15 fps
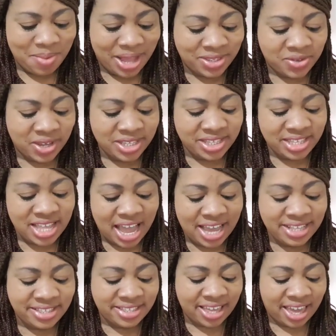Number
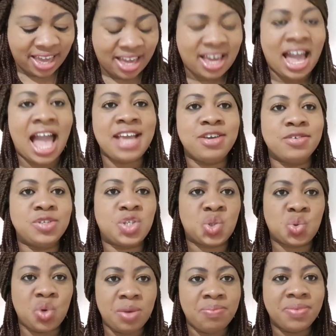29 say, can
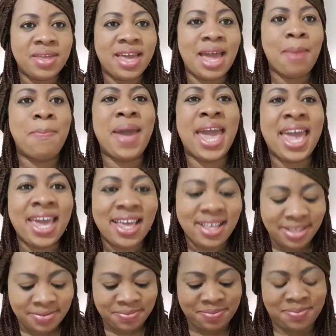you swim?
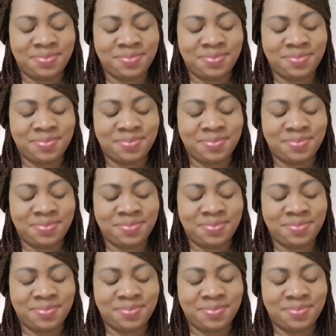Ebe.